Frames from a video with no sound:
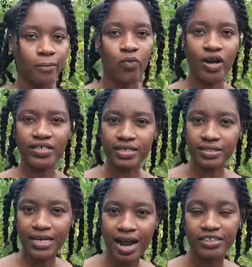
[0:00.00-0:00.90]
when it
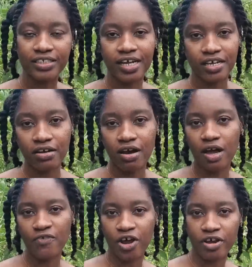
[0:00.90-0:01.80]
starts taking on
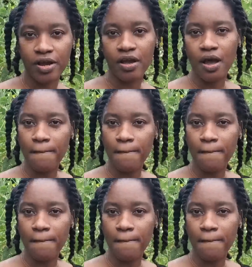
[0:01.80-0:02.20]
a very